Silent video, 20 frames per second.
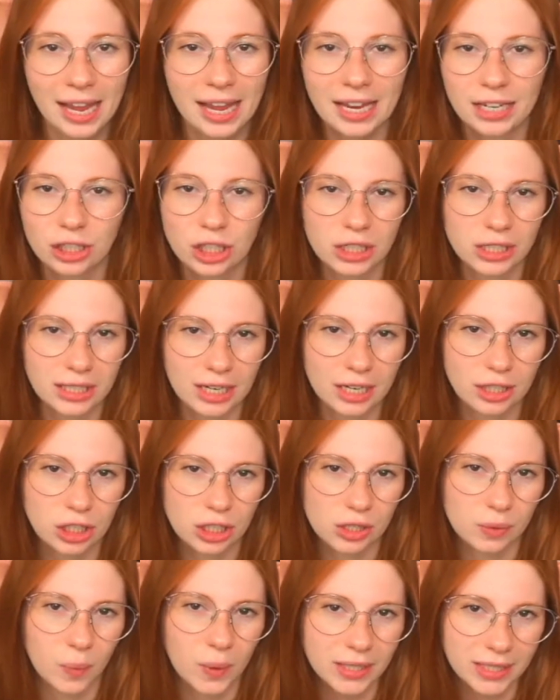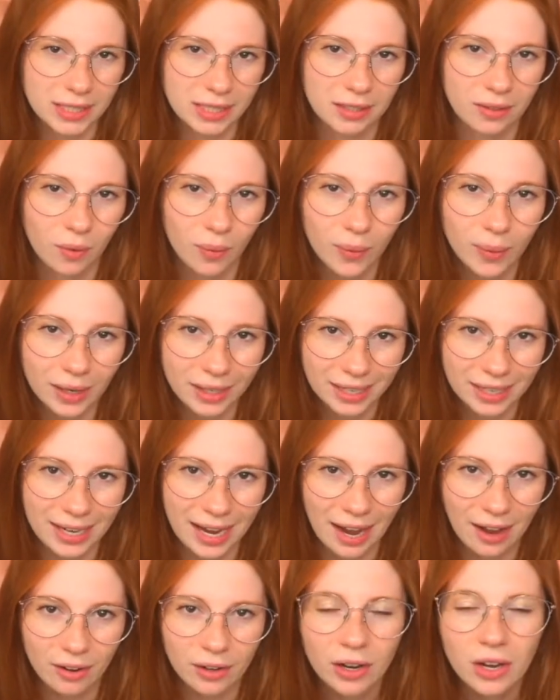It just wasn't working
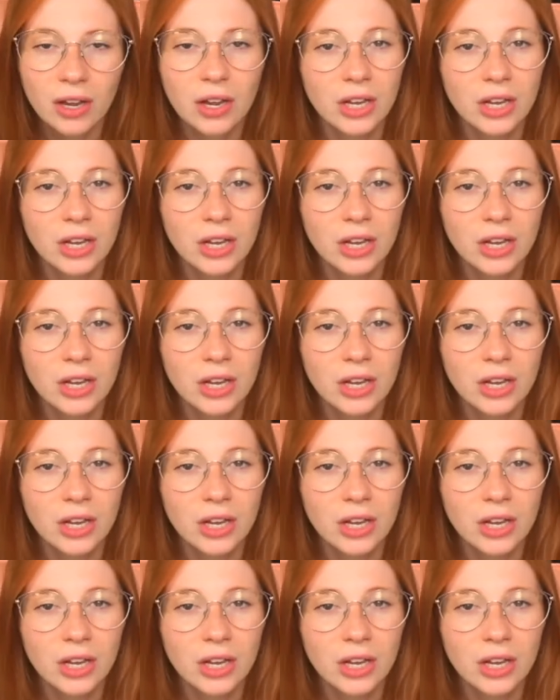out.